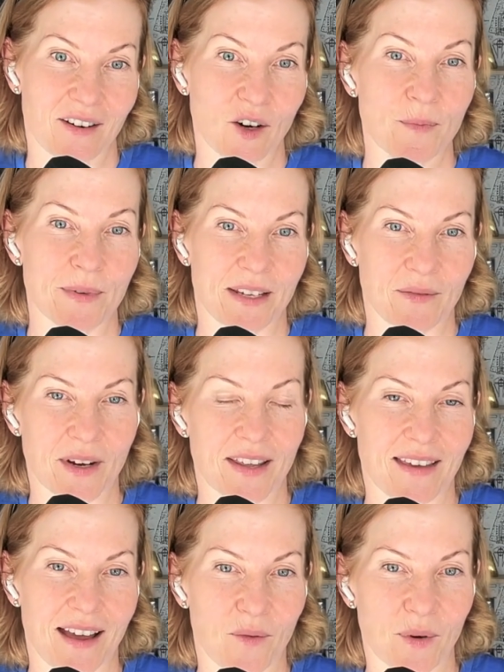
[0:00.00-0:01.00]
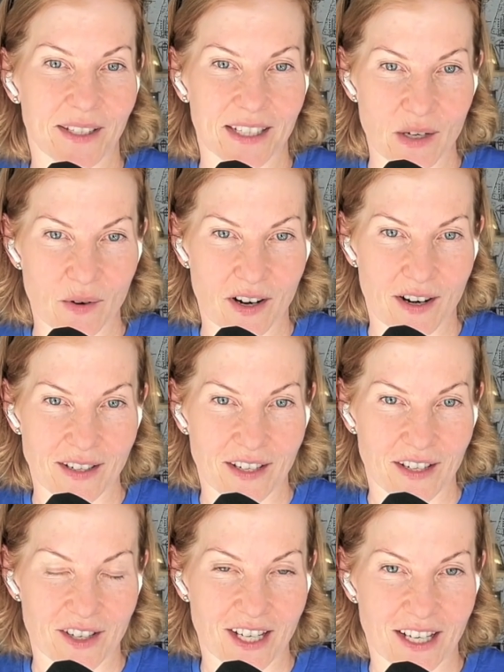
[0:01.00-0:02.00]
open with how willing you are to
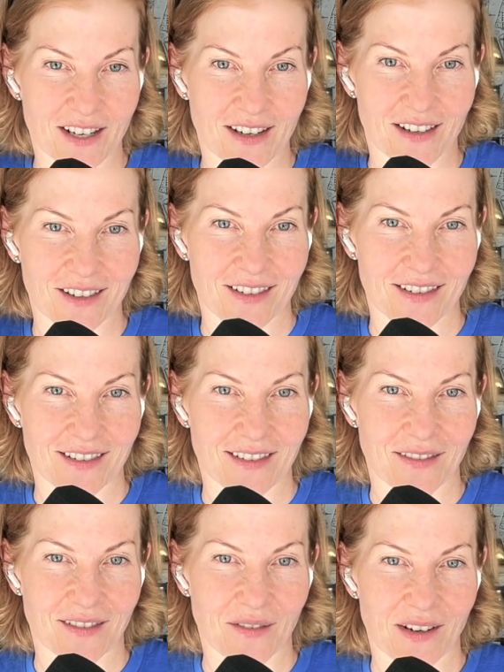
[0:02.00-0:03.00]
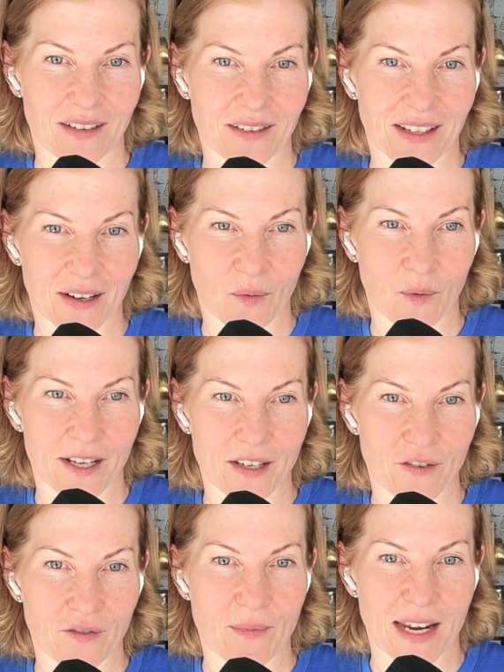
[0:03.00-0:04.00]
share like what
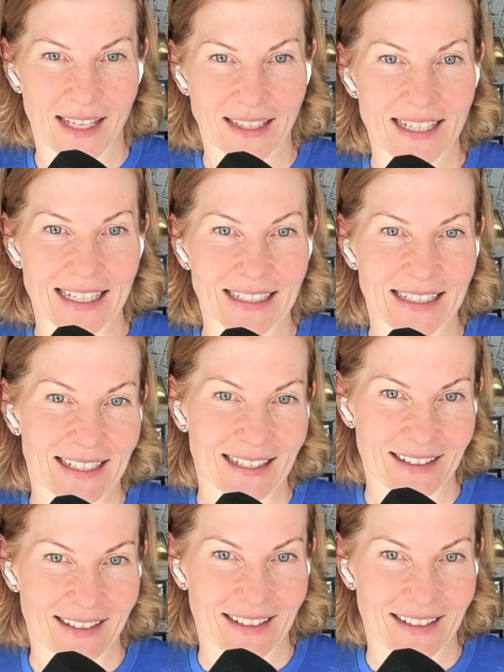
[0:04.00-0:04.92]
you've made lately.